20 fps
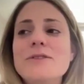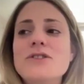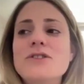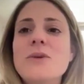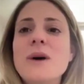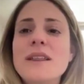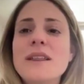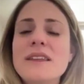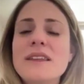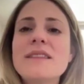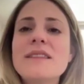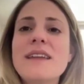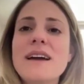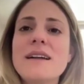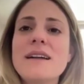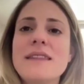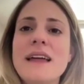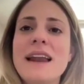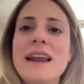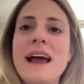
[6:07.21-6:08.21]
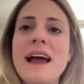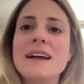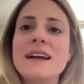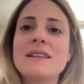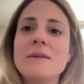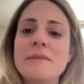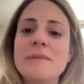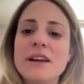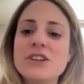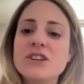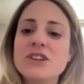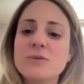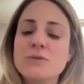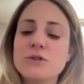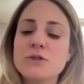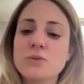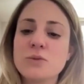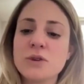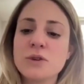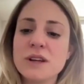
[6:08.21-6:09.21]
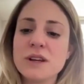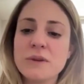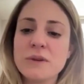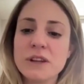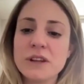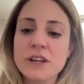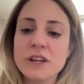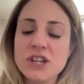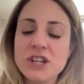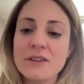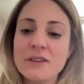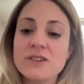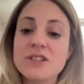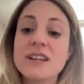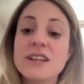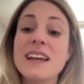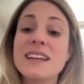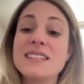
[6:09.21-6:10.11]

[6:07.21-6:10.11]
so I think that that acclimation was really, really challenging,